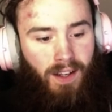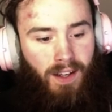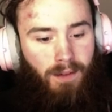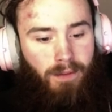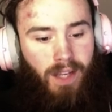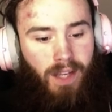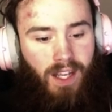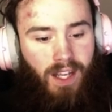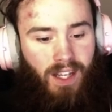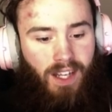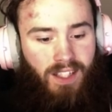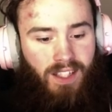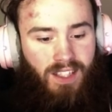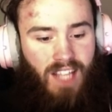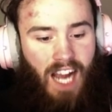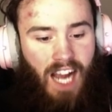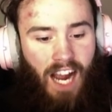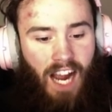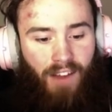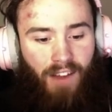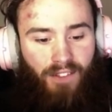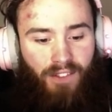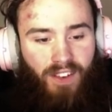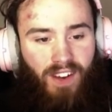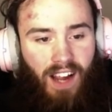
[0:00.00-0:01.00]
because
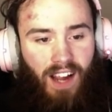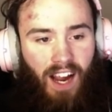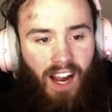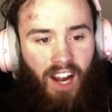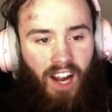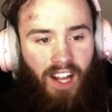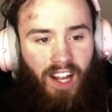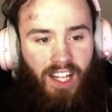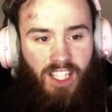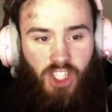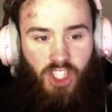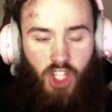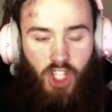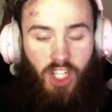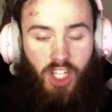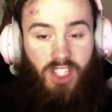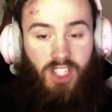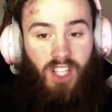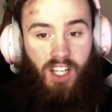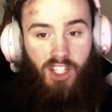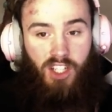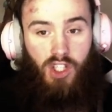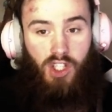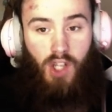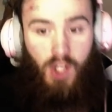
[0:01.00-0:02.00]
I
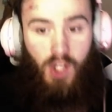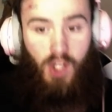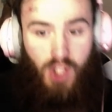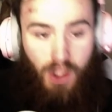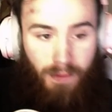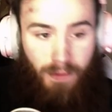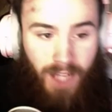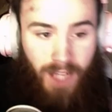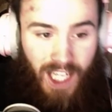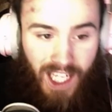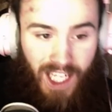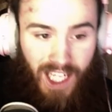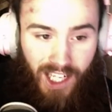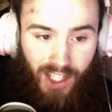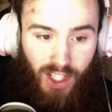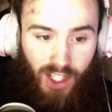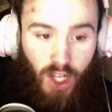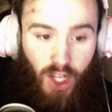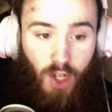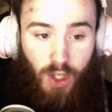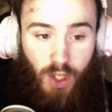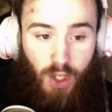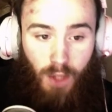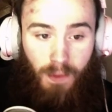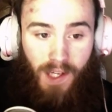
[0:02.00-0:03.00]
just like social media,
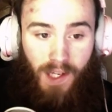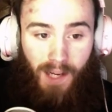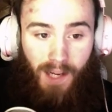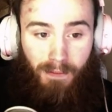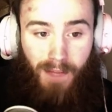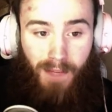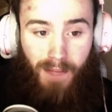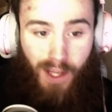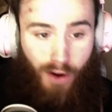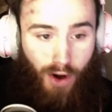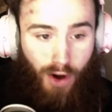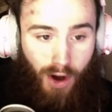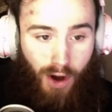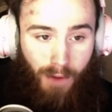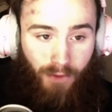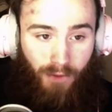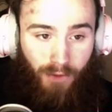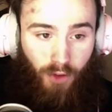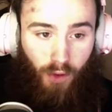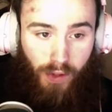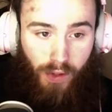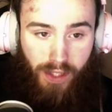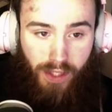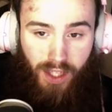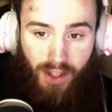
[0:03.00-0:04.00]
YouTube can be
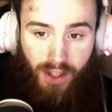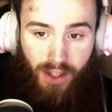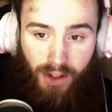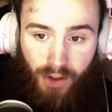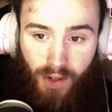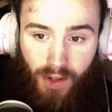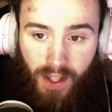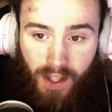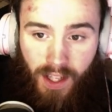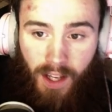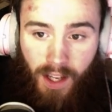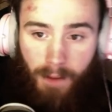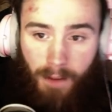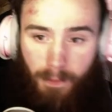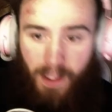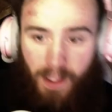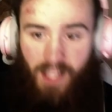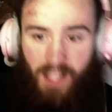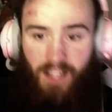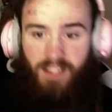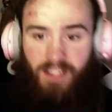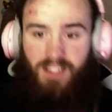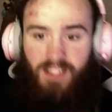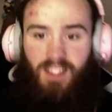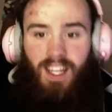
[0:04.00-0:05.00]
harmful too
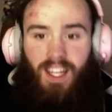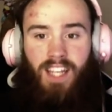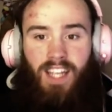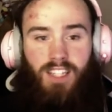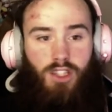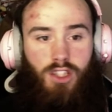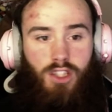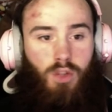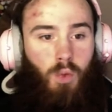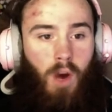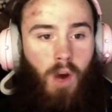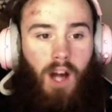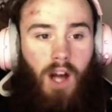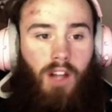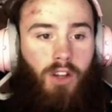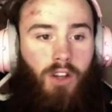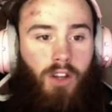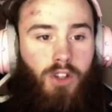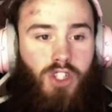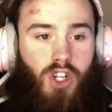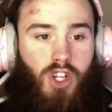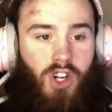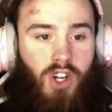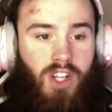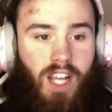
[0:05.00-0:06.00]
because it
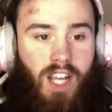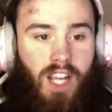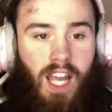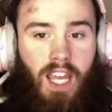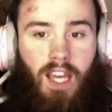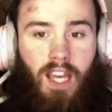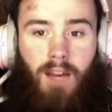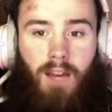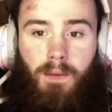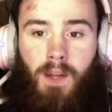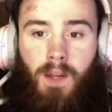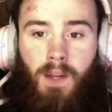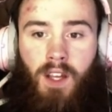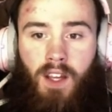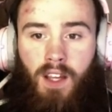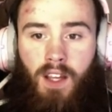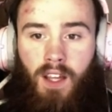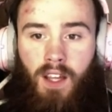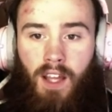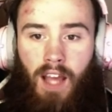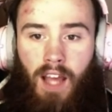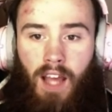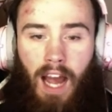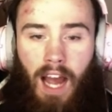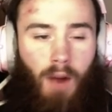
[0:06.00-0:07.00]
swallows your day up.
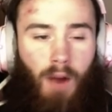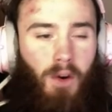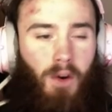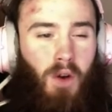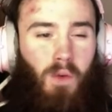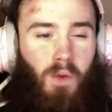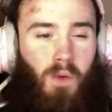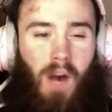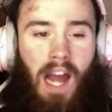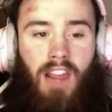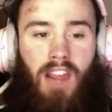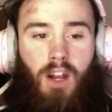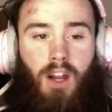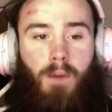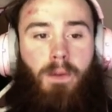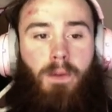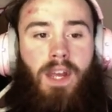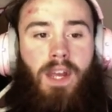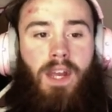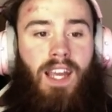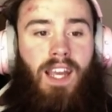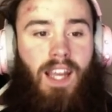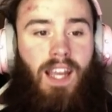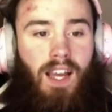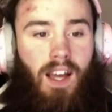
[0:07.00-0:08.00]
I would rather
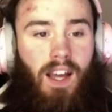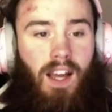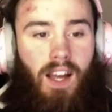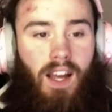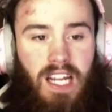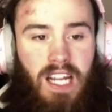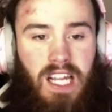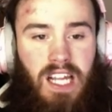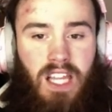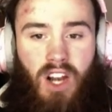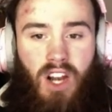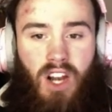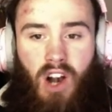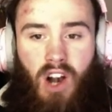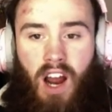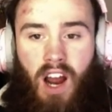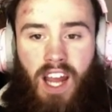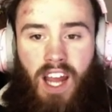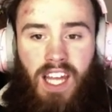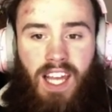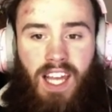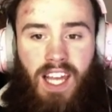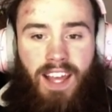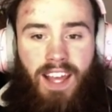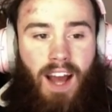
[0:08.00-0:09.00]
be either
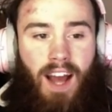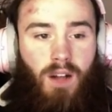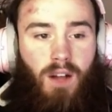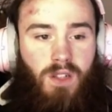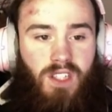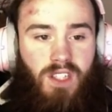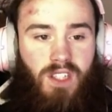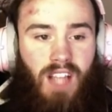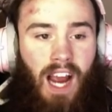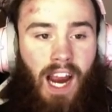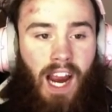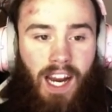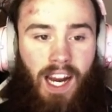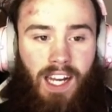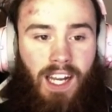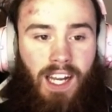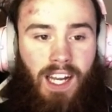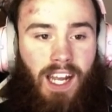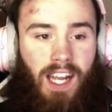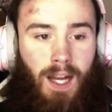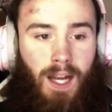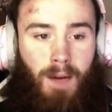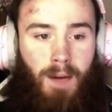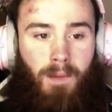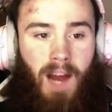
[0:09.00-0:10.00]
hiking outside
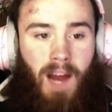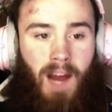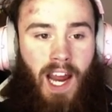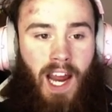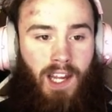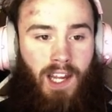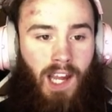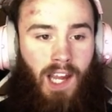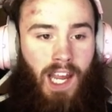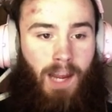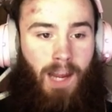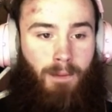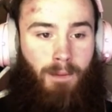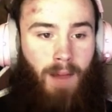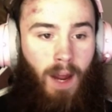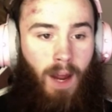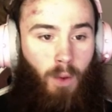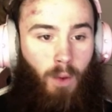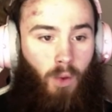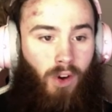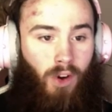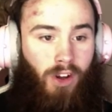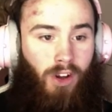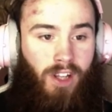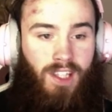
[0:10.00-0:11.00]
in my
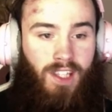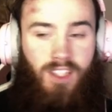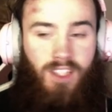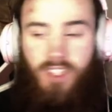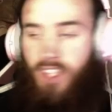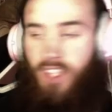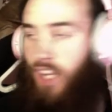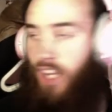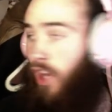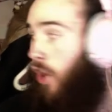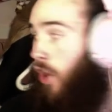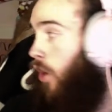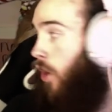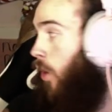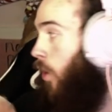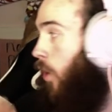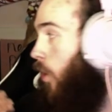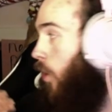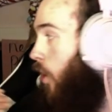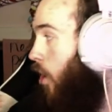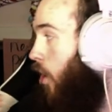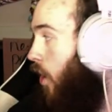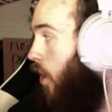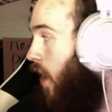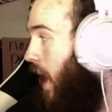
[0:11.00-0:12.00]
woods,
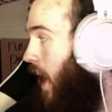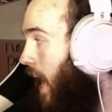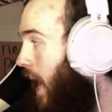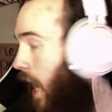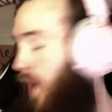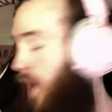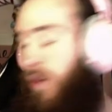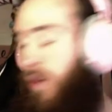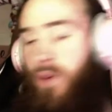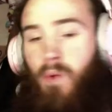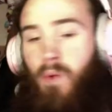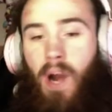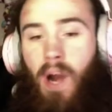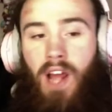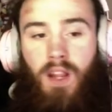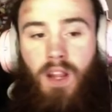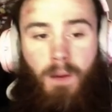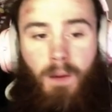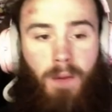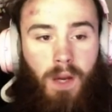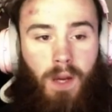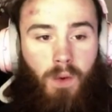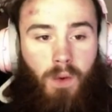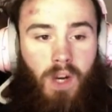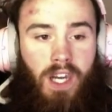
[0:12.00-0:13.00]
or I would
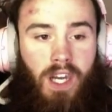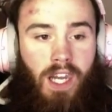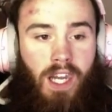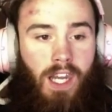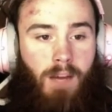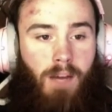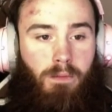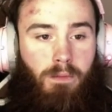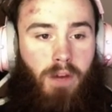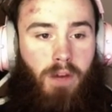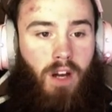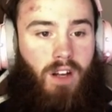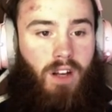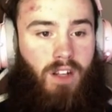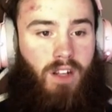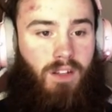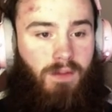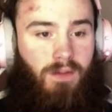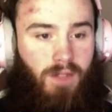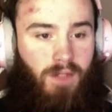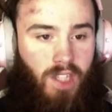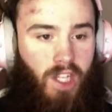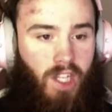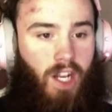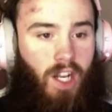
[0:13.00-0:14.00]
rather be reading a book,
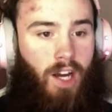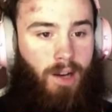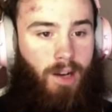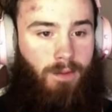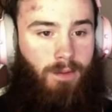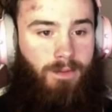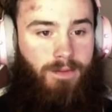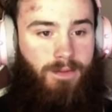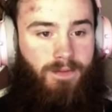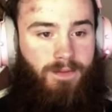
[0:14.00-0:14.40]
you know.